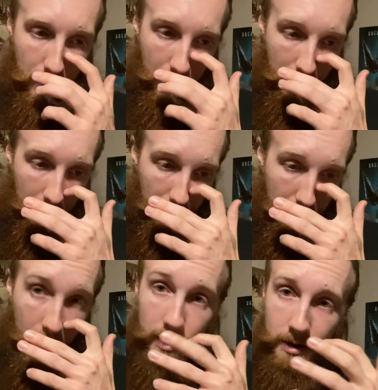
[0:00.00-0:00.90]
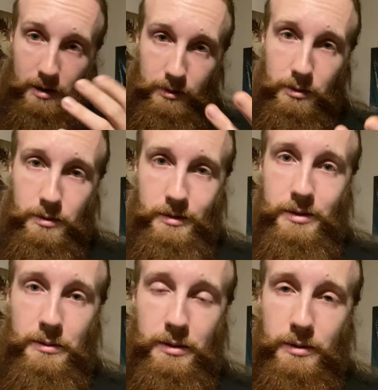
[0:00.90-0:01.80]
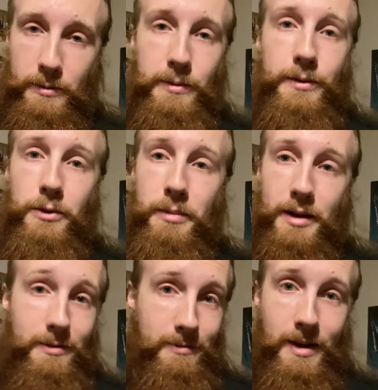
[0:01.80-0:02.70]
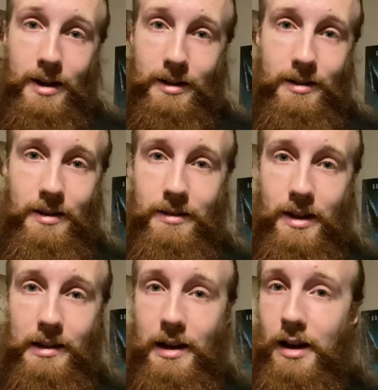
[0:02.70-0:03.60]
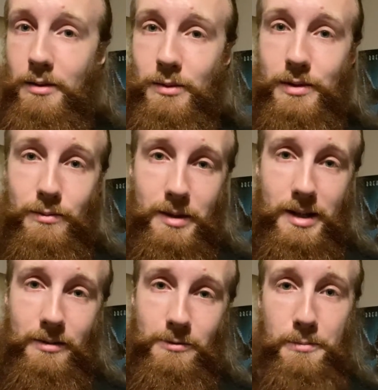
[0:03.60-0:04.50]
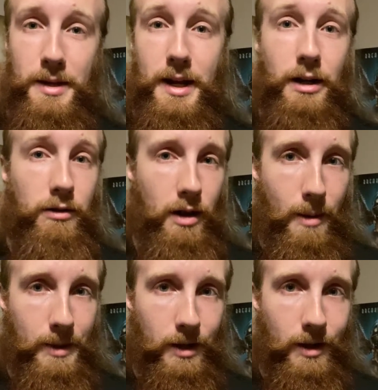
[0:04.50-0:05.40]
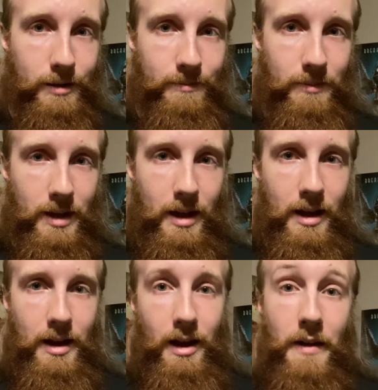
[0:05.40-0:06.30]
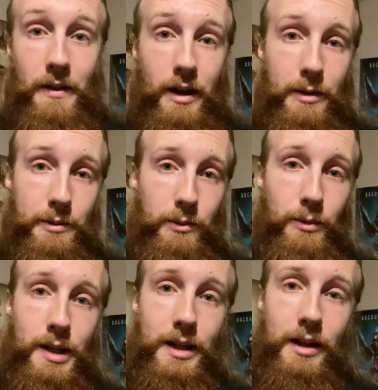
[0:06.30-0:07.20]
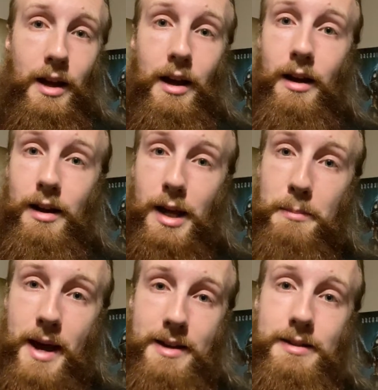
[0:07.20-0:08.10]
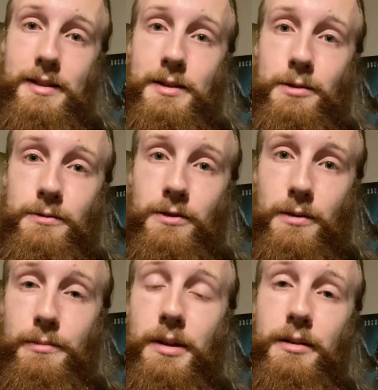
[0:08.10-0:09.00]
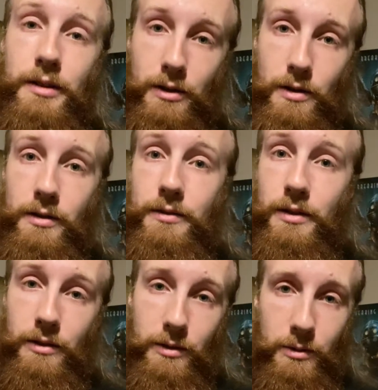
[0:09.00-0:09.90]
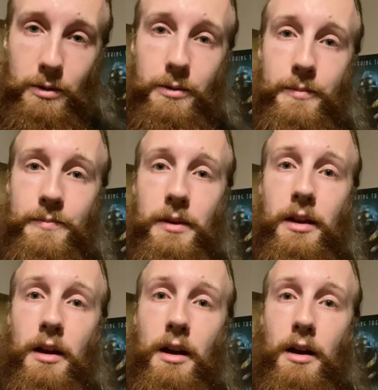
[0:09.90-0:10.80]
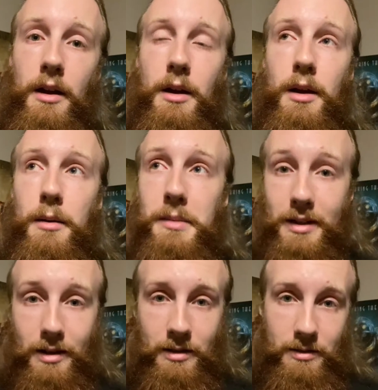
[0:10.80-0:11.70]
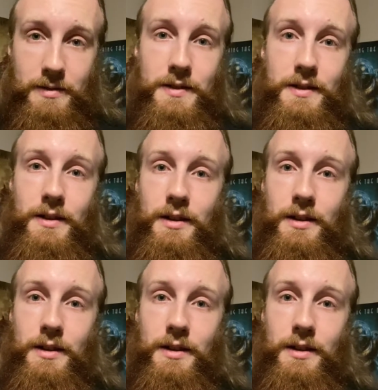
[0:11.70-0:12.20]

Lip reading: And I alluded to it earlier by the fact that I was reading from the Necronomicon, and that I was reading a passage from the Call of Cthulhu, because